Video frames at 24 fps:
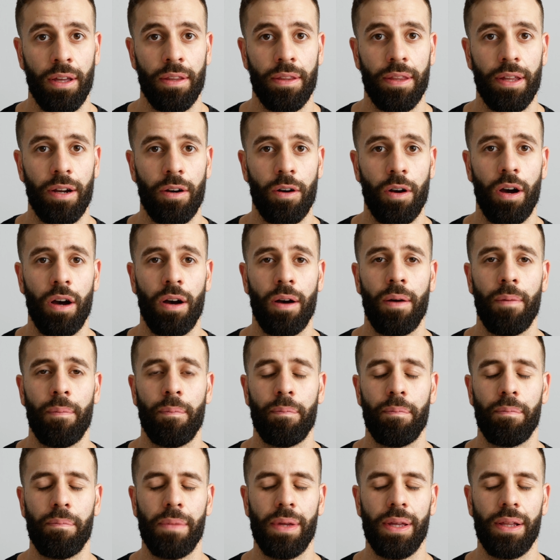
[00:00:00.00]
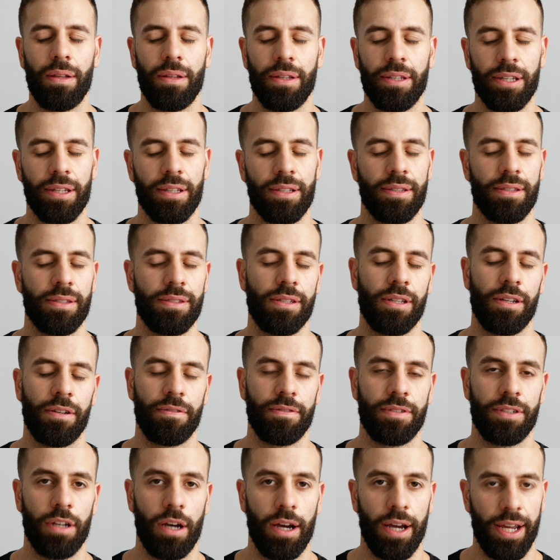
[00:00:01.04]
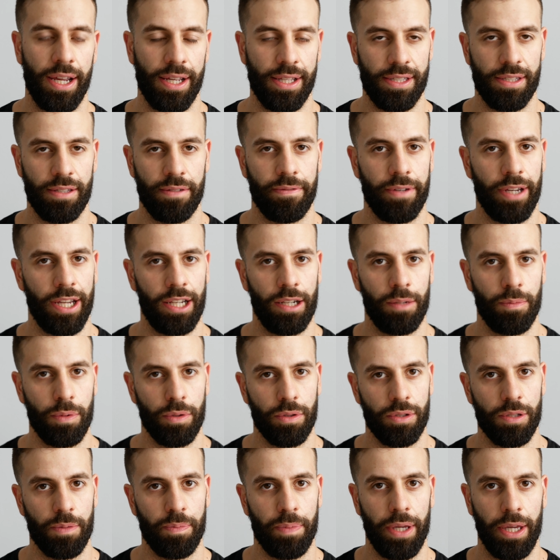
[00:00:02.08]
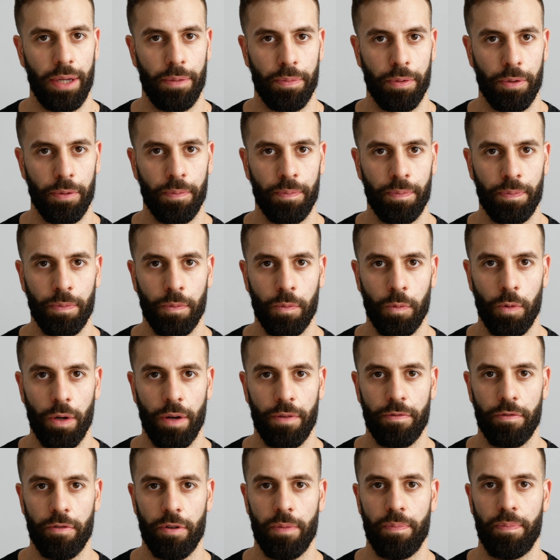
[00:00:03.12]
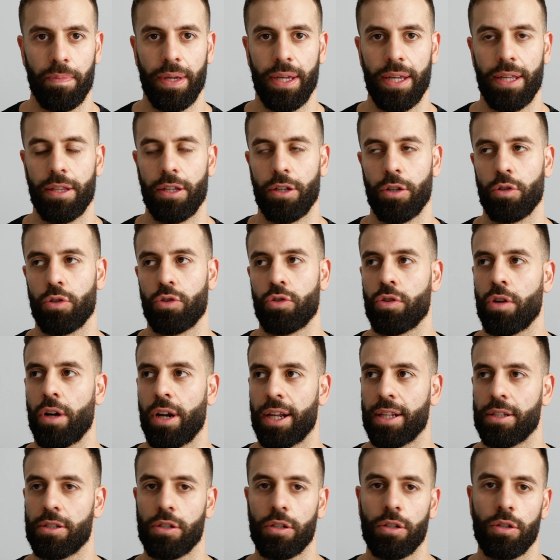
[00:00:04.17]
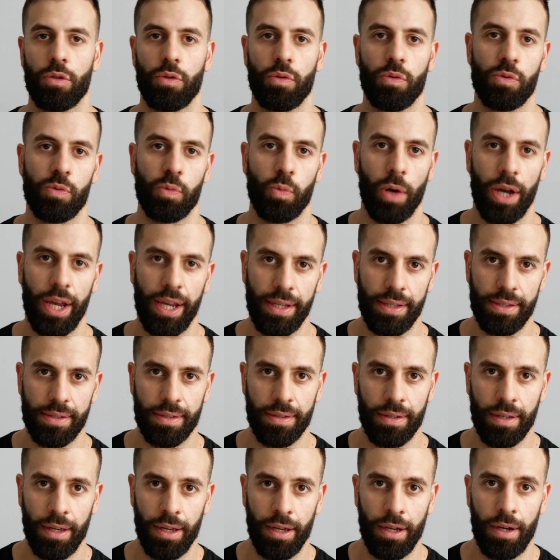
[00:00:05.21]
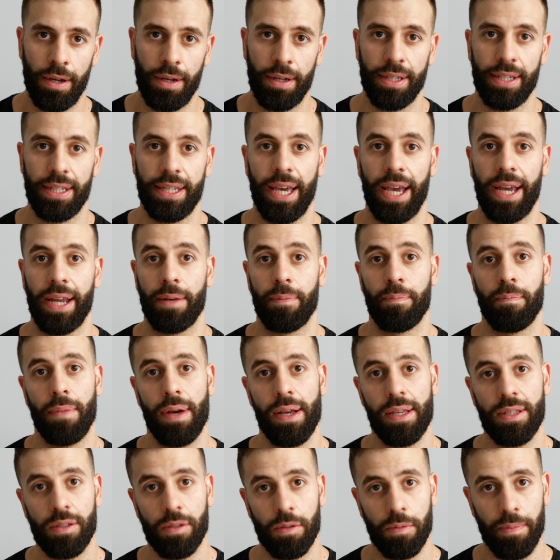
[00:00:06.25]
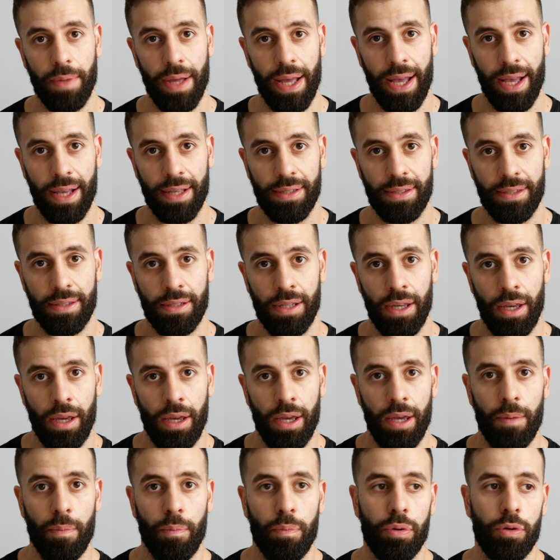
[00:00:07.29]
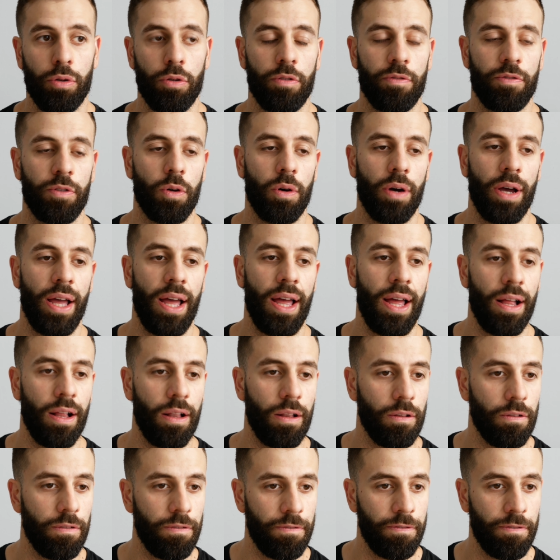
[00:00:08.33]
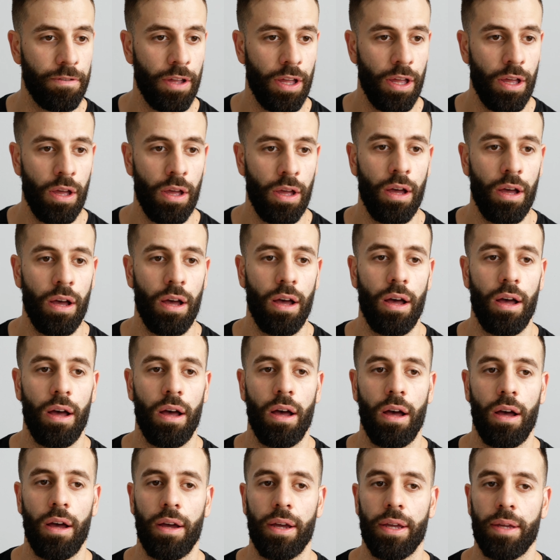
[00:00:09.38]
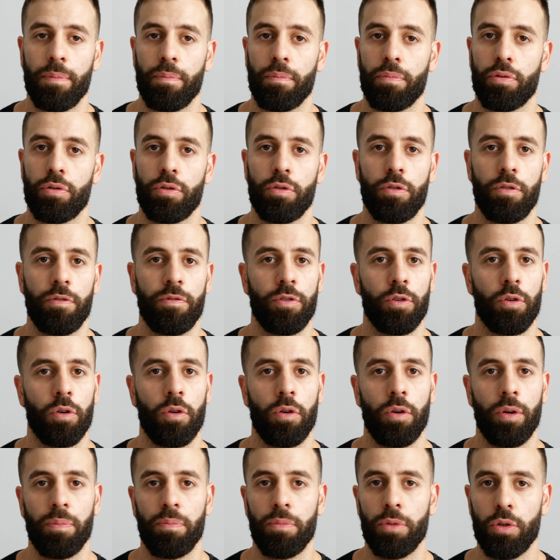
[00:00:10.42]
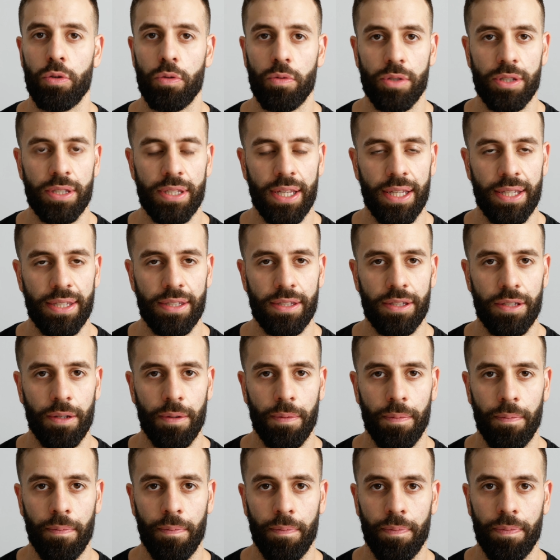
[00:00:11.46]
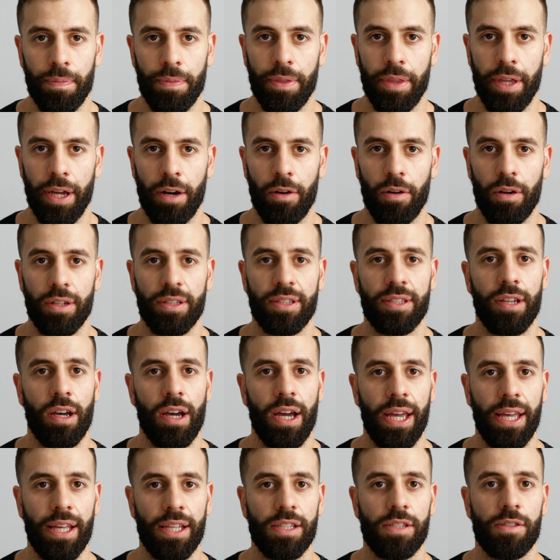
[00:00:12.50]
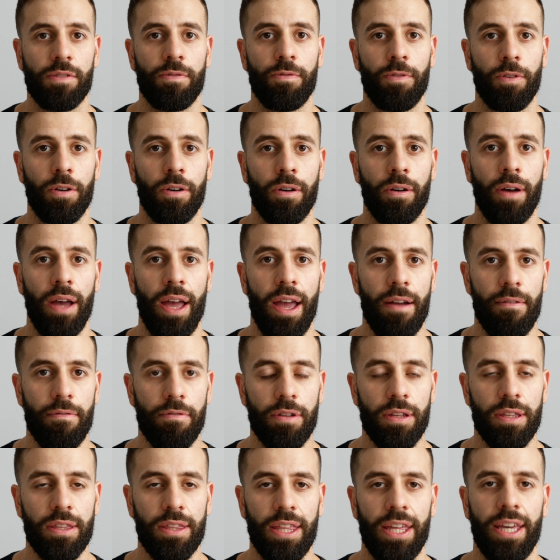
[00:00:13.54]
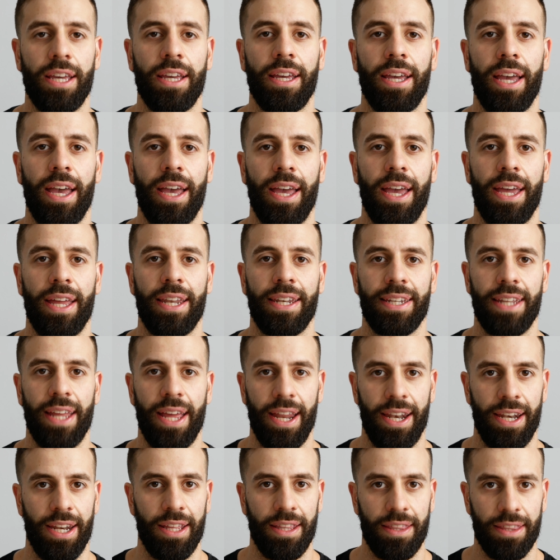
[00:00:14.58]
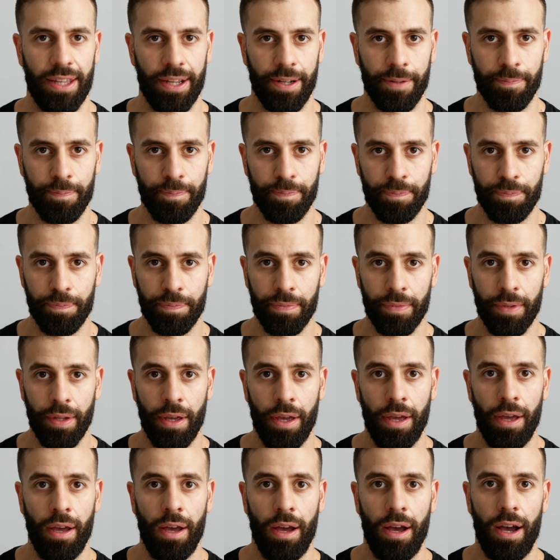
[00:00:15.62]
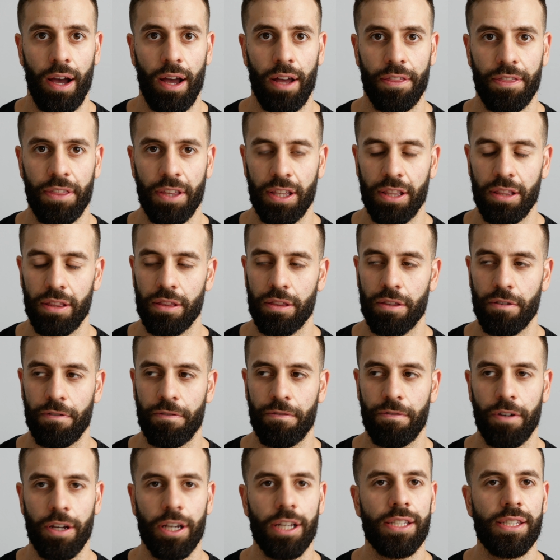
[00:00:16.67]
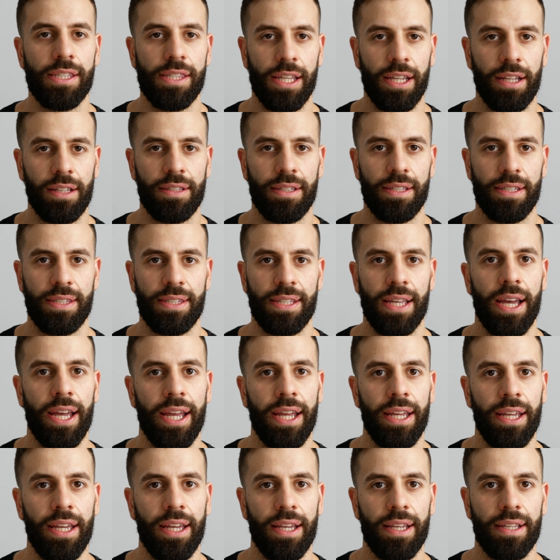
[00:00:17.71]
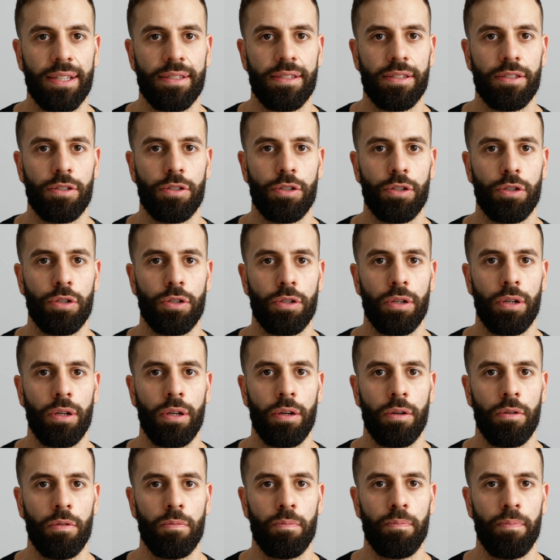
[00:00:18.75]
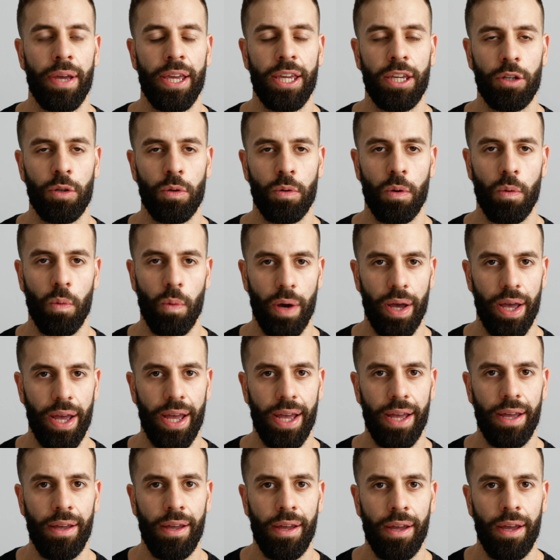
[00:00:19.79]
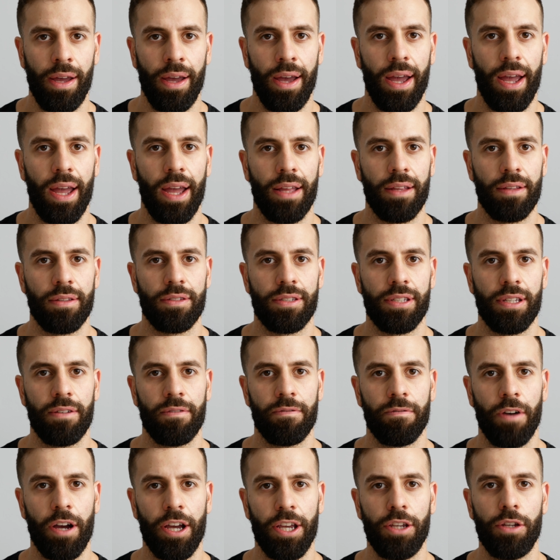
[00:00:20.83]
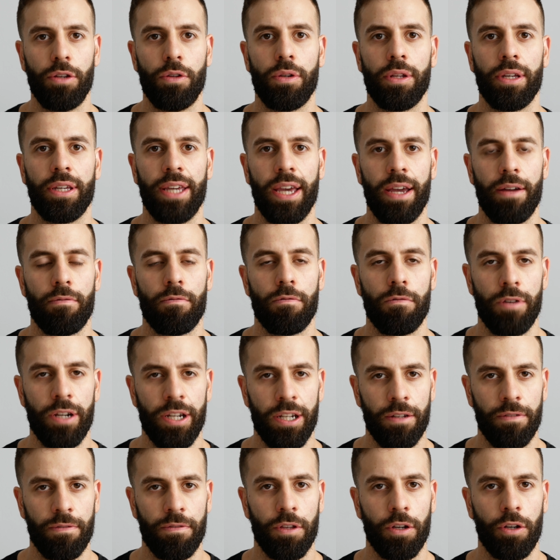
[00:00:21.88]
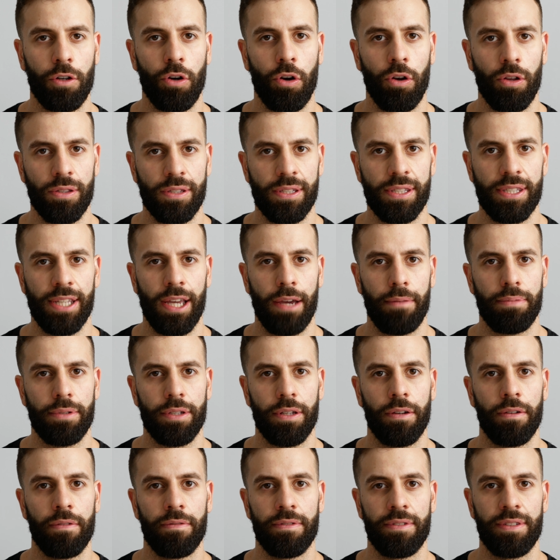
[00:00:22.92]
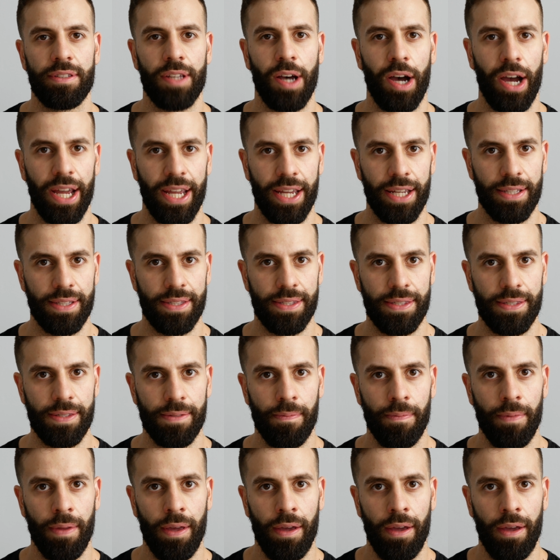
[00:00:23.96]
there are millions of diets available to people, whether it be that you're trying to lose weight, gain muscle mass, improve your health, uh, improve your immune system. There are diets for everything and anything. I think the first thing to say is to make you aware and to invite you to get rid of the concept of diets.